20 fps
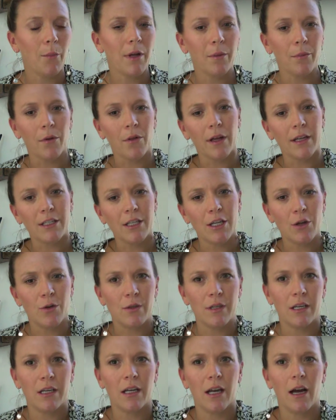People like to
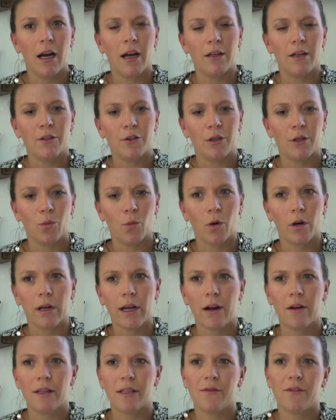use it uh, during
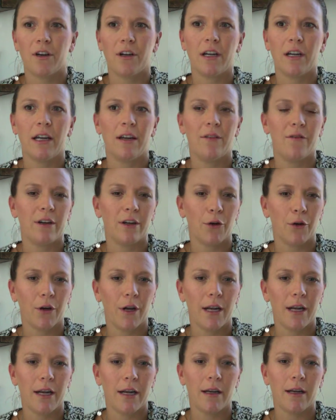workout. It's very
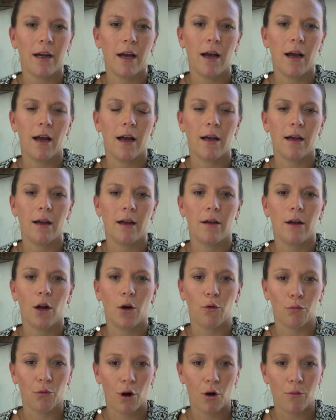invigorating uh,
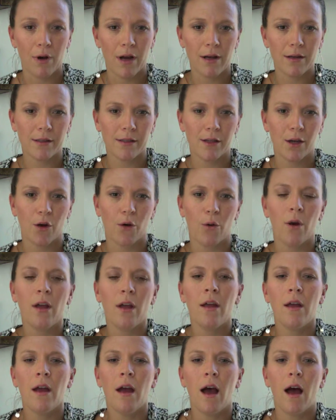aroma, so
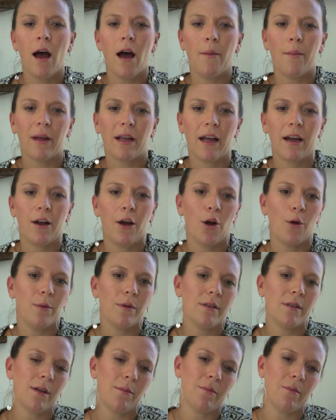it kind of
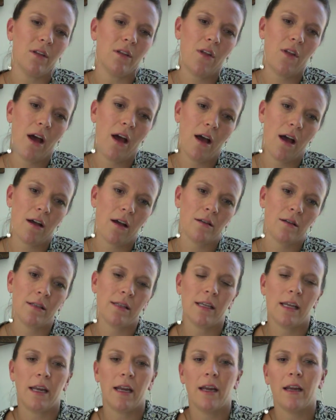opens up the
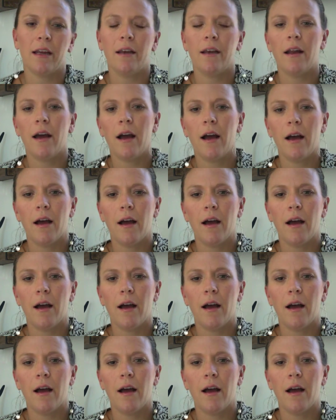lungs and